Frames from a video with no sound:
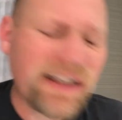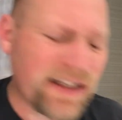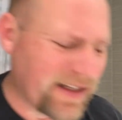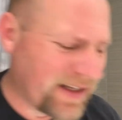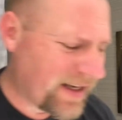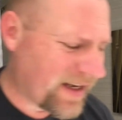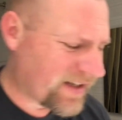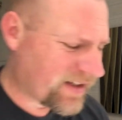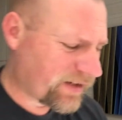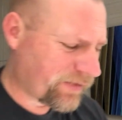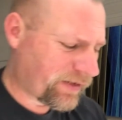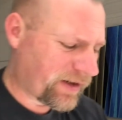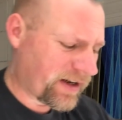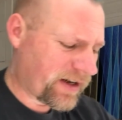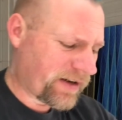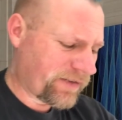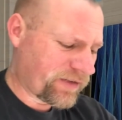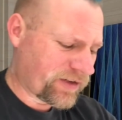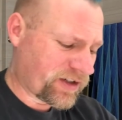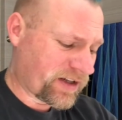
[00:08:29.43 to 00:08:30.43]
Asked if I had
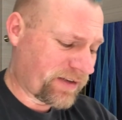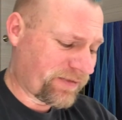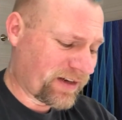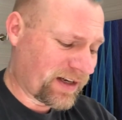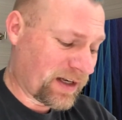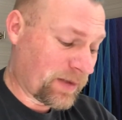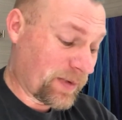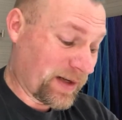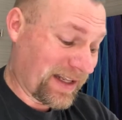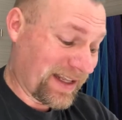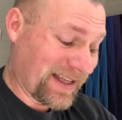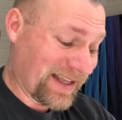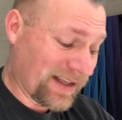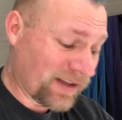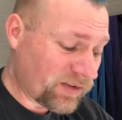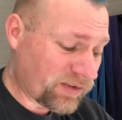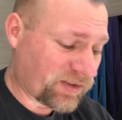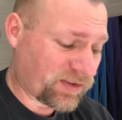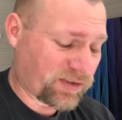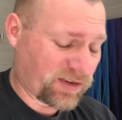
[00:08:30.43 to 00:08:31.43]
ever shaved anybody
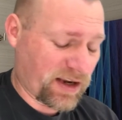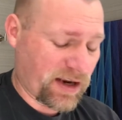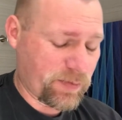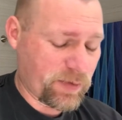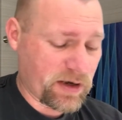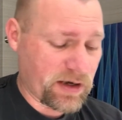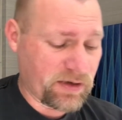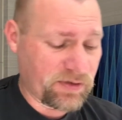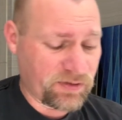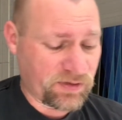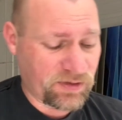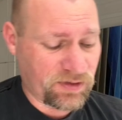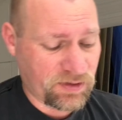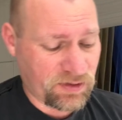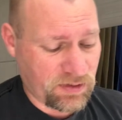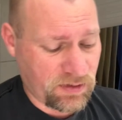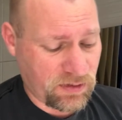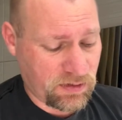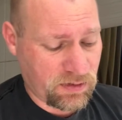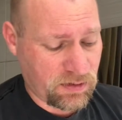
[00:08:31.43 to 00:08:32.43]
else's eyebrows.